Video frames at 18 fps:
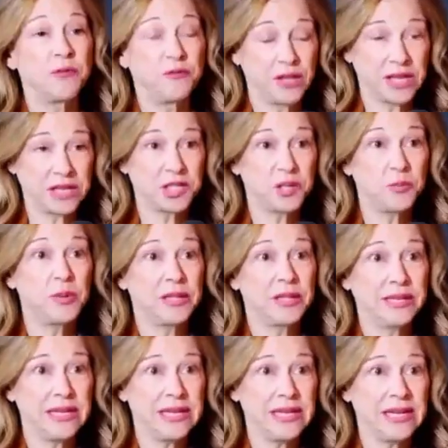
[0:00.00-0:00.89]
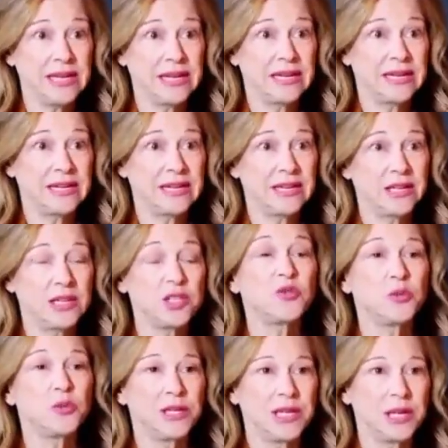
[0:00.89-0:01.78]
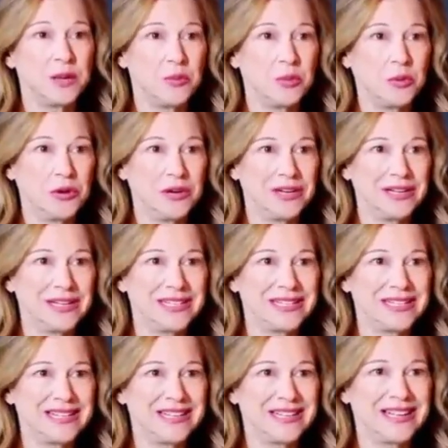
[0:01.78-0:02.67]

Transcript: Flexibility is really important.